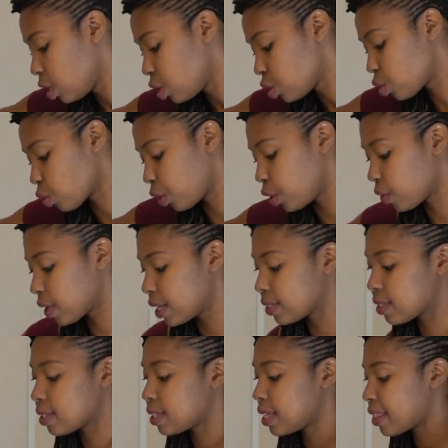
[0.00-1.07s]
so you can
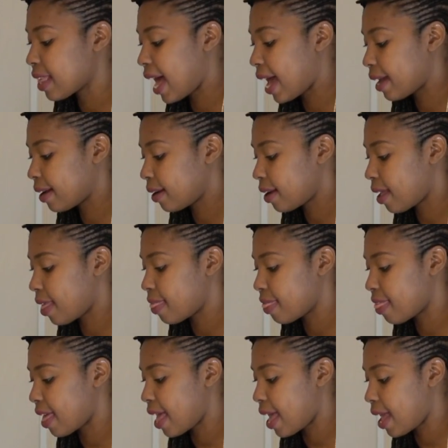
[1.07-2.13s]
see that. And
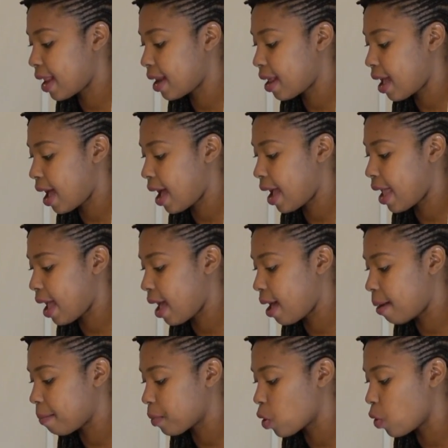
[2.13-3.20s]
then I
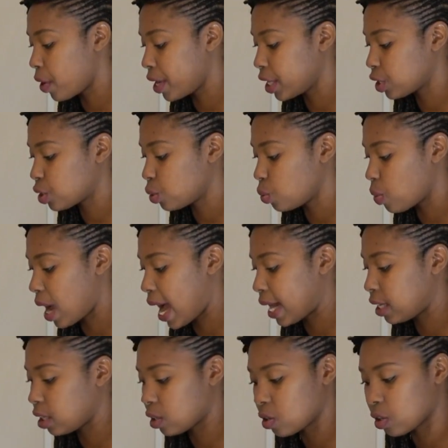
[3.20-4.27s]
am going to
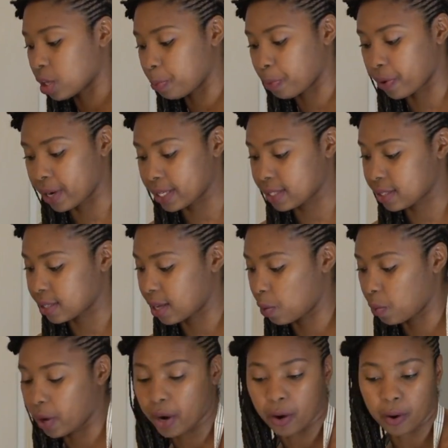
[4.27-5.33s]
add the cookie press
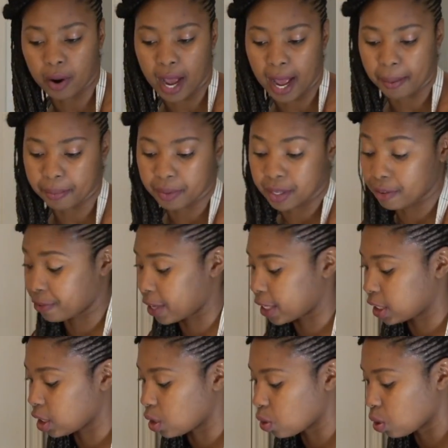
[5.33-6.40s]
where I'm
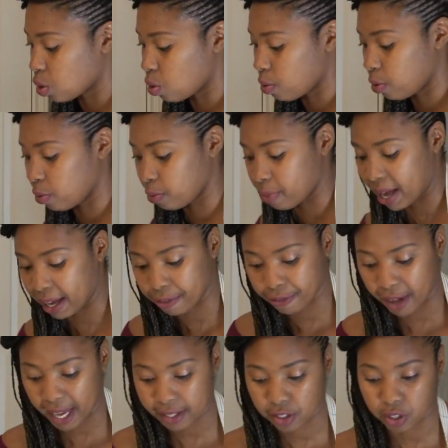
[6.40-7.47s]
definitely gonna go by
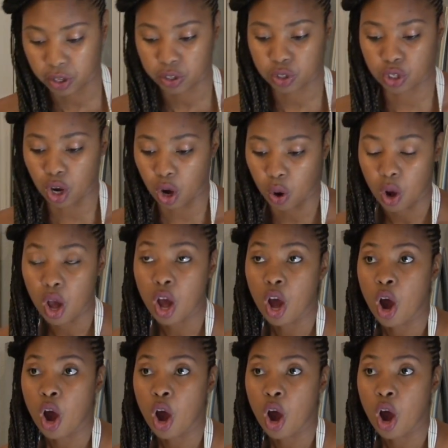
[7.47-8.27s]
faster. So